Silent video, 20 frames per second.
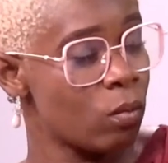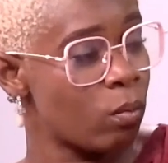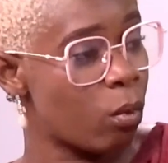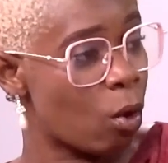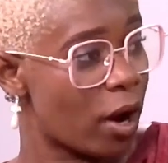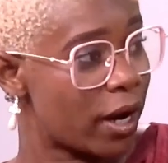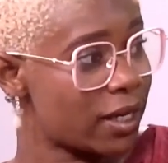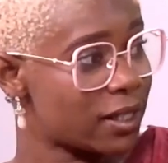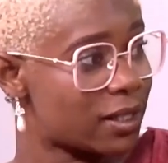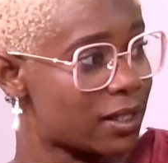
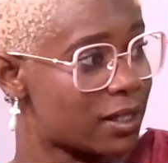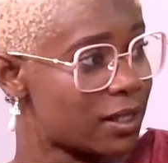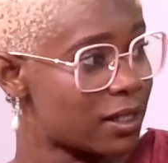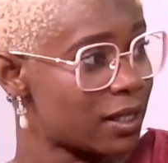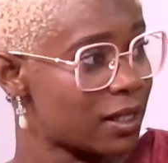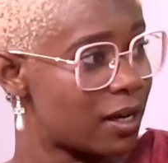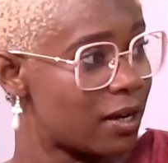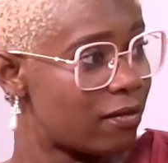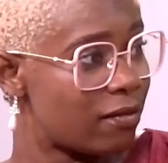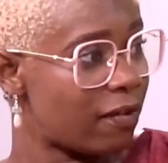
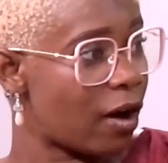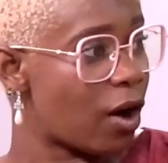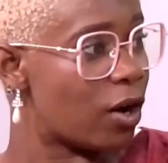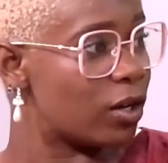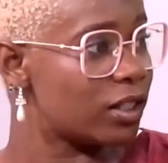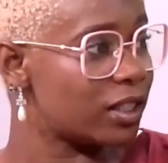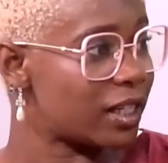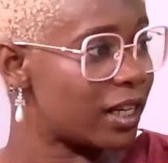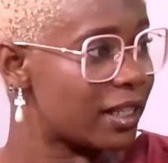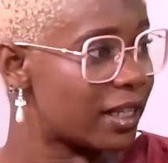boys
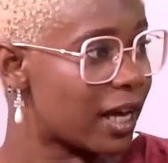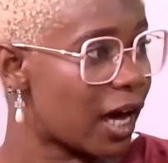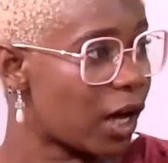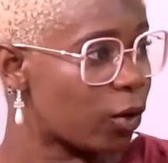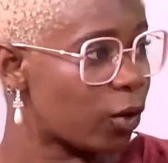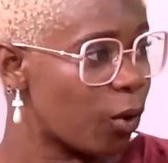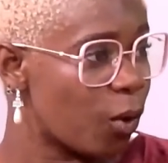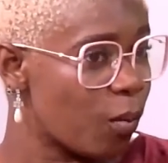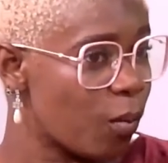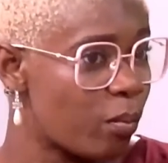found in
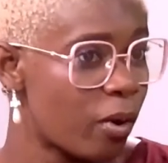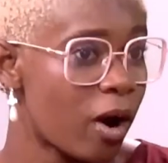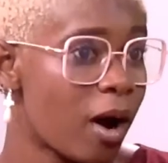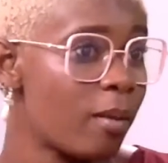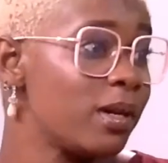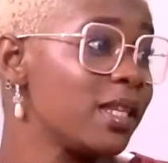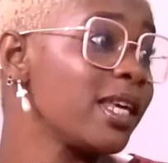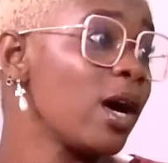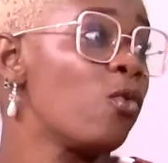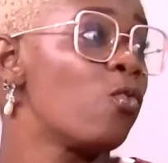that home.
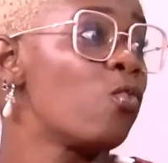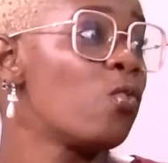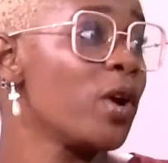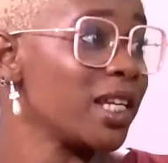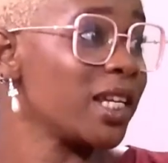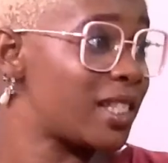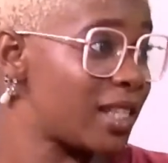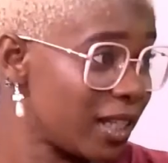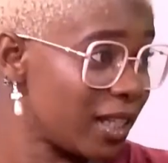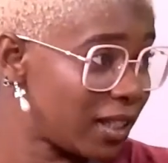Probably they're
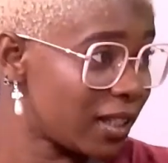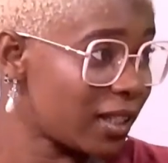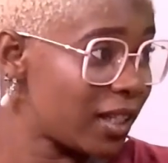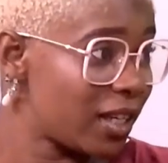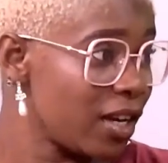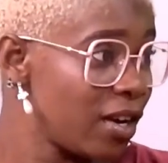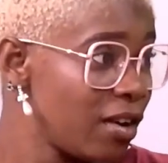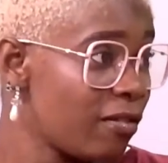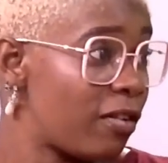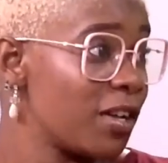waiting
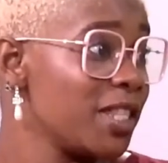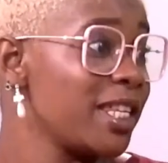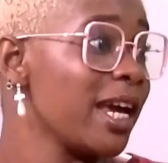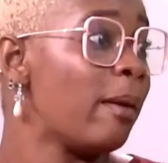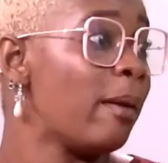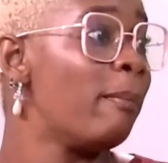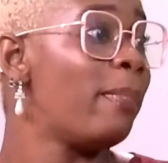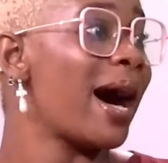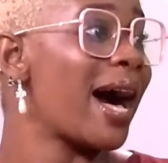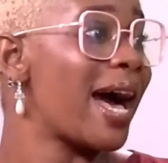for
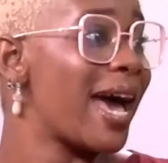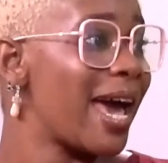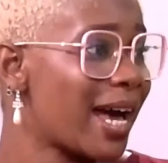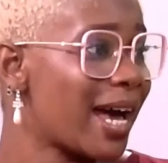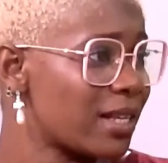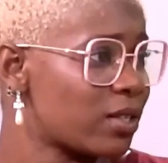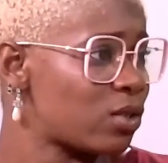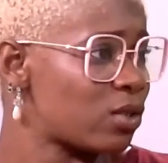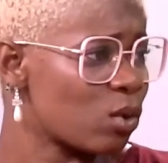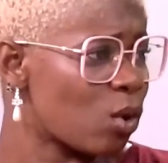their
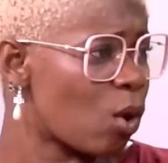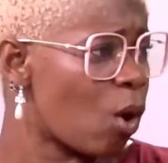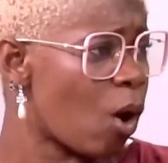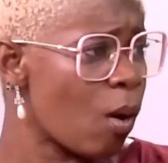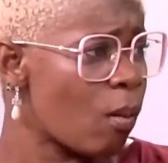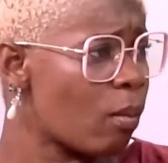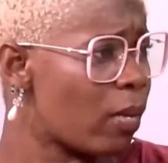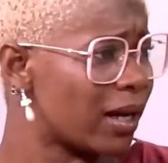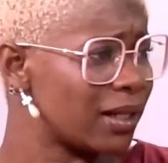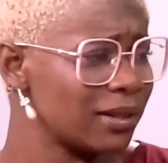buyers to
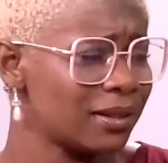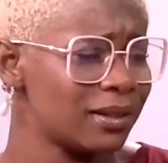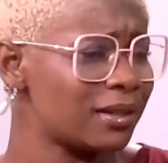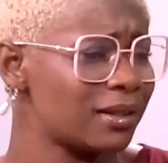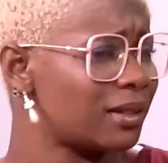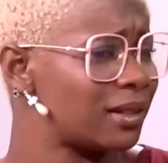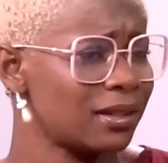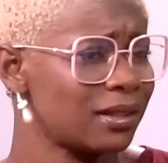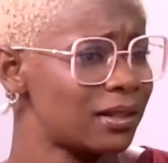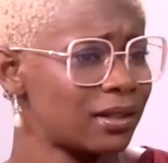come, and
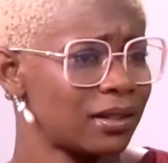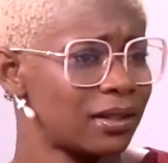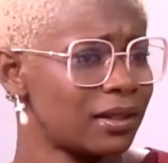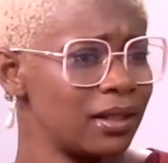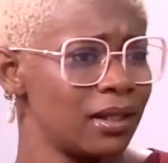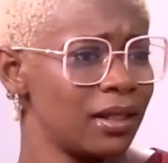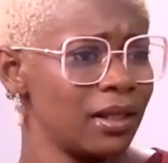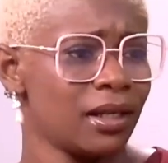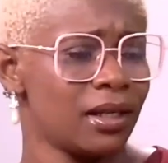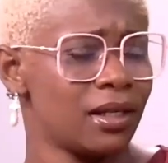
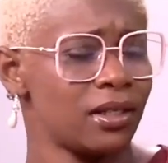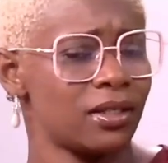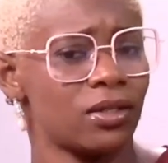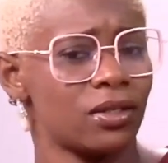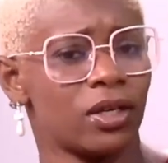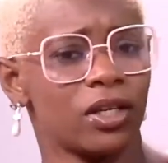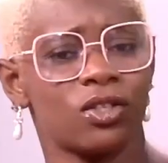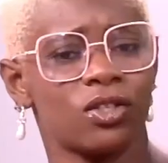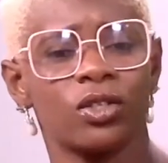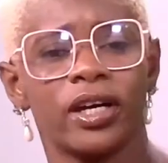
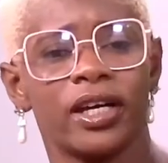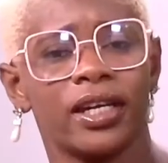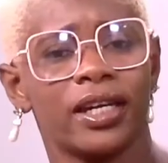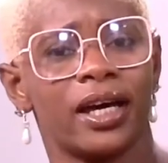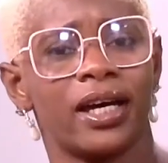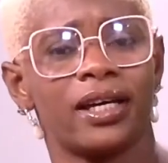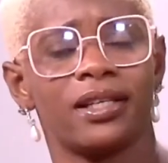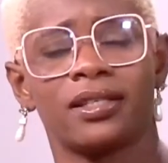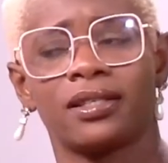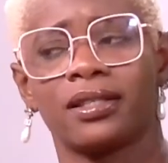it's crazy.
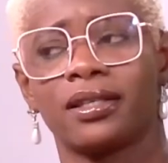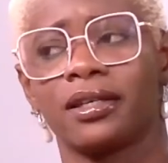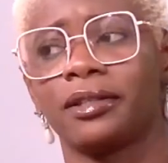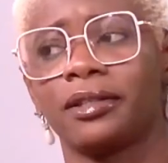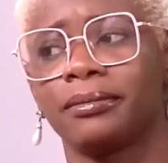Nice.